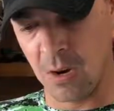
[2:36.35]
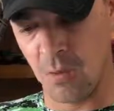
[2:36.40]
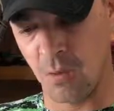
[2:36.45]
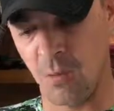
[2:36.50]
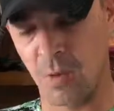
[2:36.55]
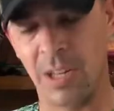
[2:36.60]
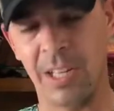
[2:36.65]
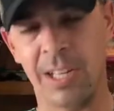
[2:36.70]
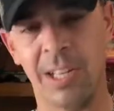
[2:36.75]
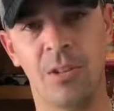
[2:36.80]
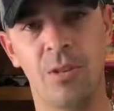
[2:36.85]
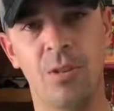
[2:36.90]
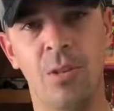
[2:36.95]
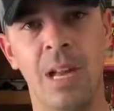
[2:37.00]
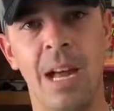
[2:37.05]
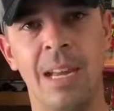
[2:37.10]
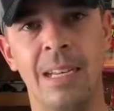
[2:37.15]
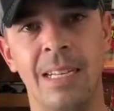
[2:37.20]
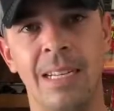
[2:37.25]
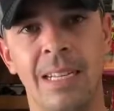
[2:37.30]
Really cool
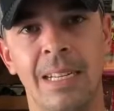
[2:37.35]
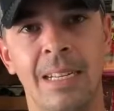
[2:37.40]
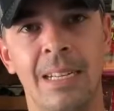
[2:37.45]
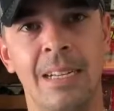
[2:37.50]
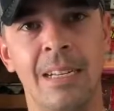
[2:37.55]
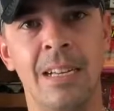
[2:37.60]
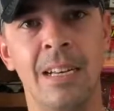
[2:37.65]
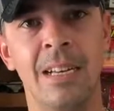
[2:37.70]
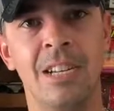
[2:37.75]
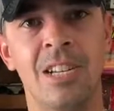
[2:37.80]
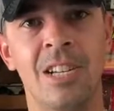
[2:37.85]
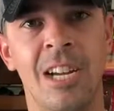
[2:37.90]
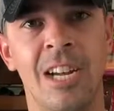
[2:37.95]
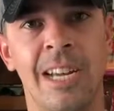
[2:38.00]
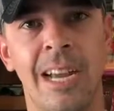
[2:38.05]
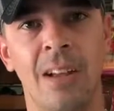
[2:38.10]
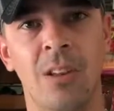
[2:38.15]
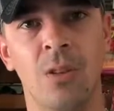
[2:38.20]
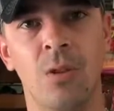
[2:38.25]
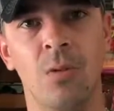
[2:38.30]
idea. Check
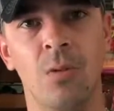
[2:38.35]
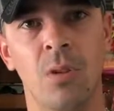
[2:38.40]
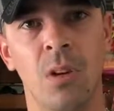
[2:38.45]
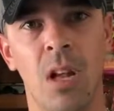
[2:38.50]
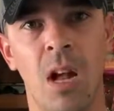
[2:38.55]
out Lure